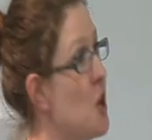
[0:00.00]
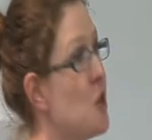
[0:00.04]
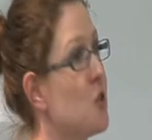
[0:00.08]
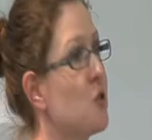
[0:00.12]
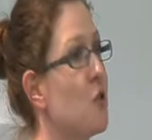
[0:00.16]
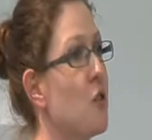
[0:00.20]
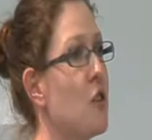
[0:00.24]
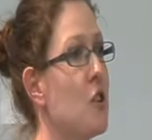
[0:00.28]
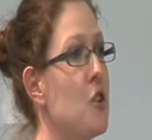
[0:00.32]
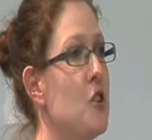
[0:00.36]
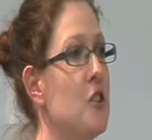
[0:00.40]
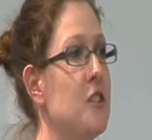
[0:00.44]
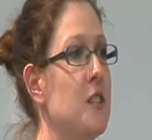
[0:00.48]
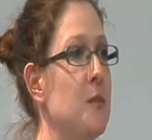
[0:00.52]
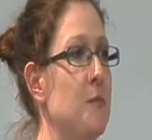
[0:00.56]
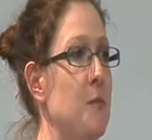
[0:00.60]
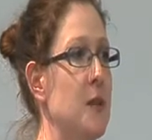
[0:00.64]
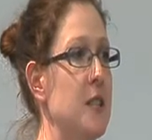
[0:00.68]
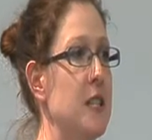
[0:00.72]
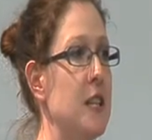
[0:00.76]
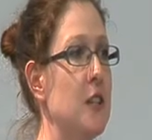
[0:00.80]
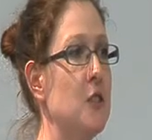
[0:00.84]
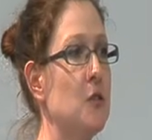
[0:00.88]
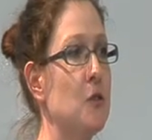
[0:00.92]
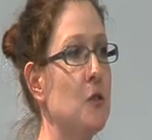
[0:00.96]
So they're using
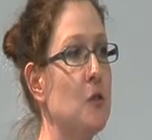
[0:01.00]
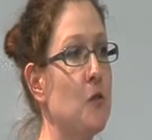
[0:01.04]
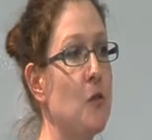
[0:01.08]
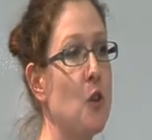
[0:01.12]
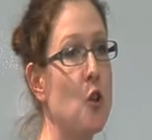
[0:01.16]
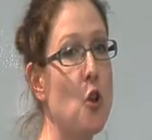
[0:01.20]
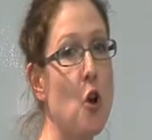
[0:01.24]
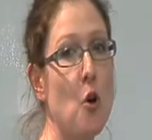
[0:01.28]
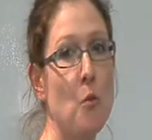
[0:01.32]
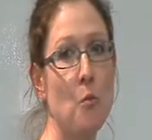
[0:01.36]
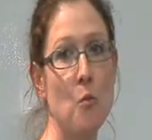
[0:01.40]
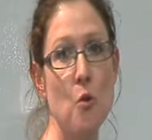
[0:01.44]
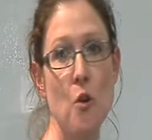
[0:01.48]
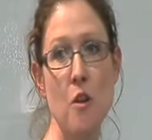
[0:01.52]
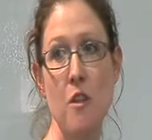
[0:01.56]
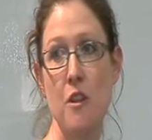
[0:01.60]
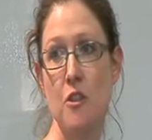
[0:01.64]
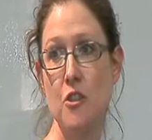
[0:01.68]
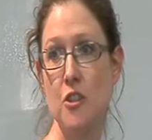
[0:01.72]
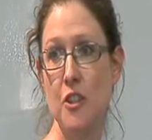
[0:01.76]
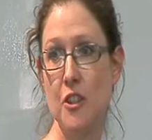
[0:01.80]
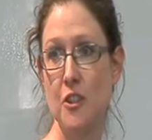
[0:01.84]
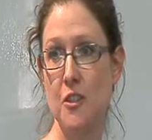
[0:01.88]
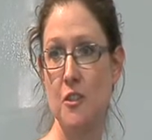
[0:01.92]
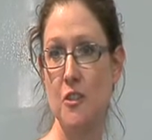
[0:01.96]
potatoes for a lot more
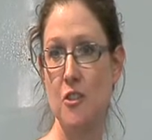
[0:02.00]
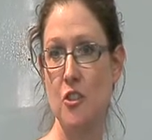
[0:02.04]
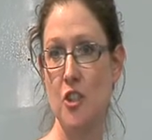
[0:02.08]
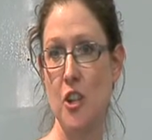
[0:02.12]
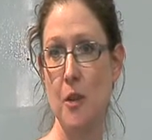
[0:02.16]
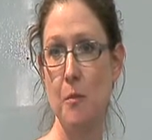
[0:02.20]
than just